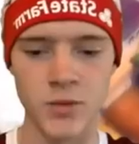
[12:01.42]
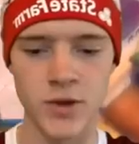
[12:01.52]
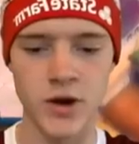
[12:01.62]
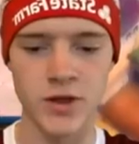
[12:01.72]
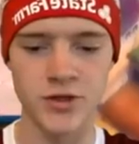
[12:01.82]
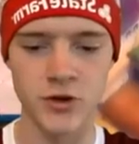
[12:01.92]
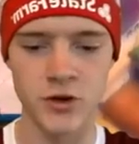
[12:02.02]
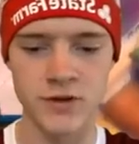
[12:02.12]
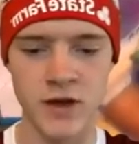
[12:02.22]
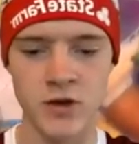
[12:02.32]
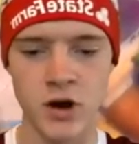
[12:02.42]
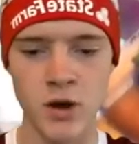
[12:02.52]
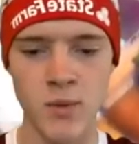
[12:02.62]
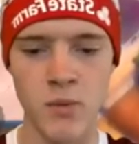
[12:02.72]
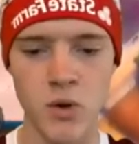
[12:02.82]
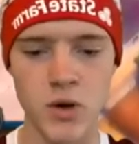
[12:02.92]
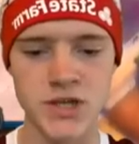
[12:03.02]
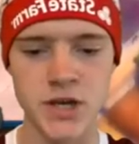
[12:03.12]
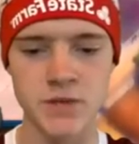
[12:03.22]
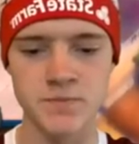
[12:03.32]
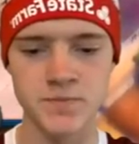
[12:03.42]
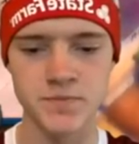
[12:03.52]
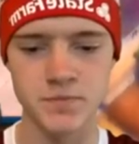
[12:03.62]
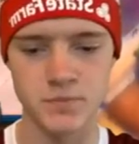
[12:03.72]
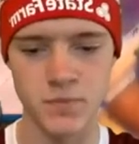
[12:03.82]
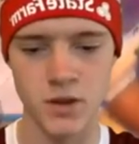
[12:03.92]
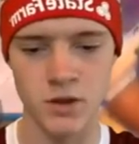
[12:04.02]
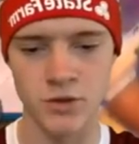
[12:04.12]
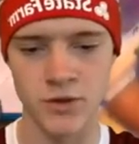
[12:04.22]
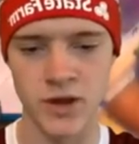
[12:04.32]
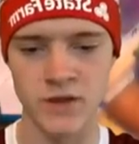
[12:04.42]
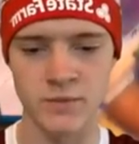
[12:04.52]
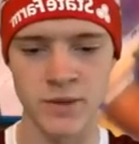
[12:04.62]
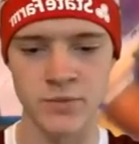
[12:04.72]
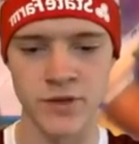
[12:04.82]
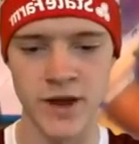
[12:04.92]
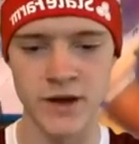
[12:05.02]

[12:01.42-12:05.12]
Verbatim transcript: going to go ahead and throw down all my boys here. Throw down some people there.